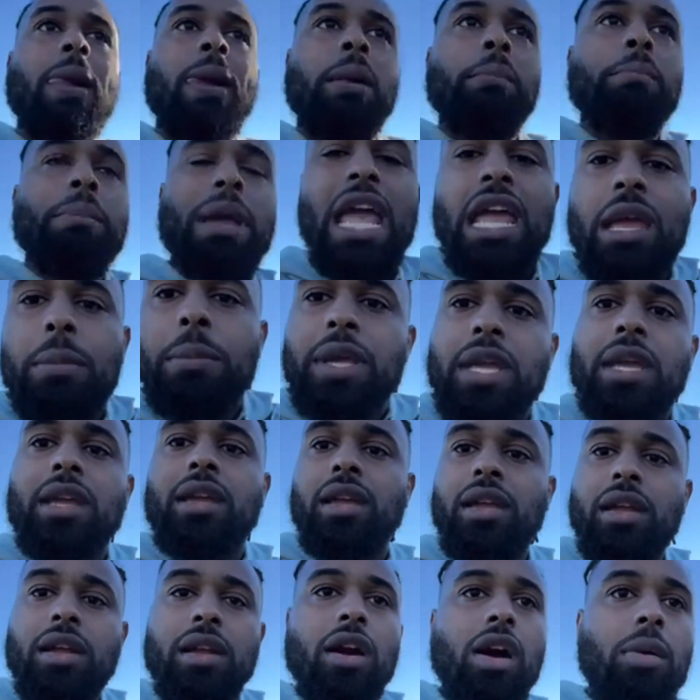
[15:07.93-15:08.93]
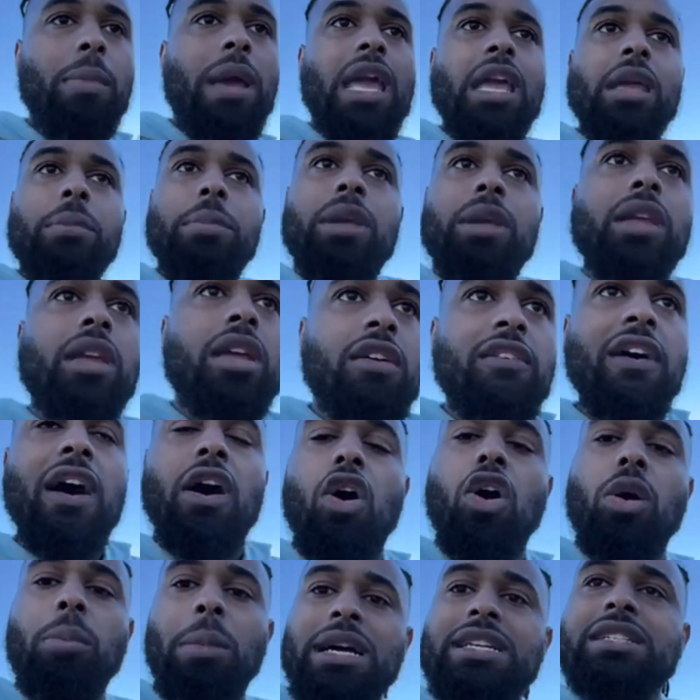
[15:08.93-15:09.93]
Maybe, you know, maybe if I
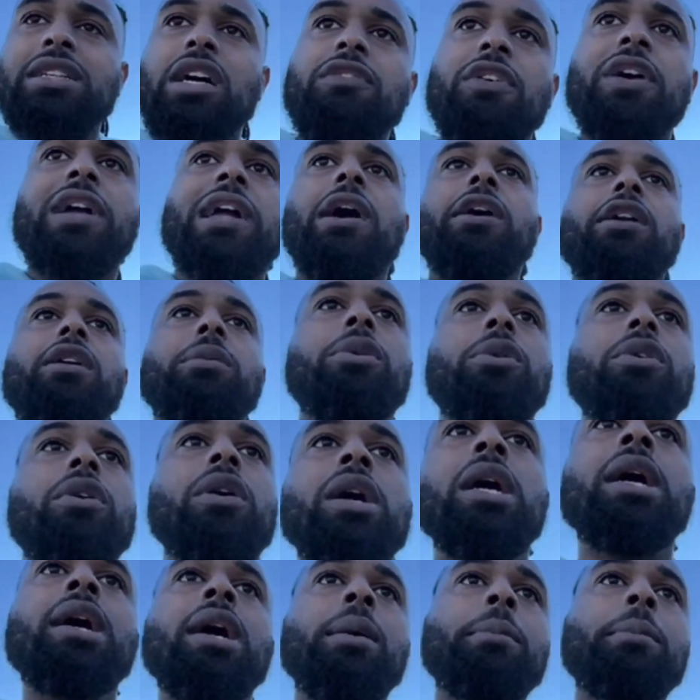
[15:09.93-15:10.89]
hold myself accountable.